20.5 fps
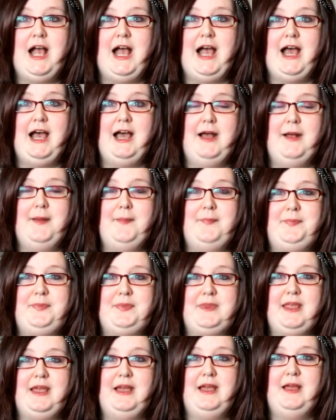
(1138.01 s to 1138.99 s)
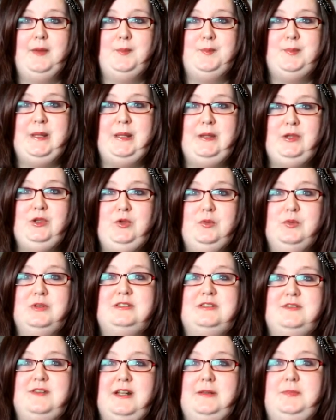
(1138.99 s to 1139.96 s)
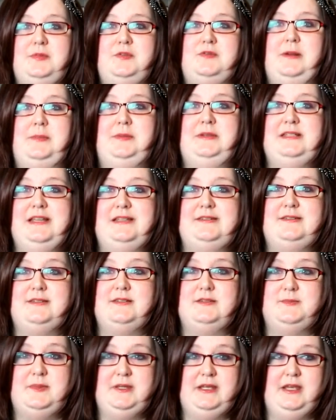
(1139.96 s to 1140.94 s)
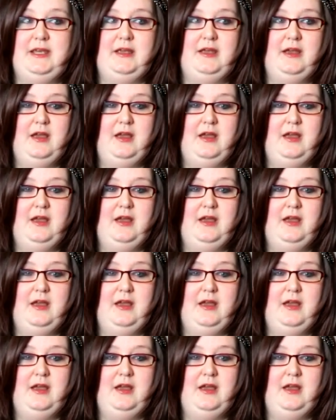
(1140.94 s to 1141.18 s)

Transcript: um, you will develop a reputation as being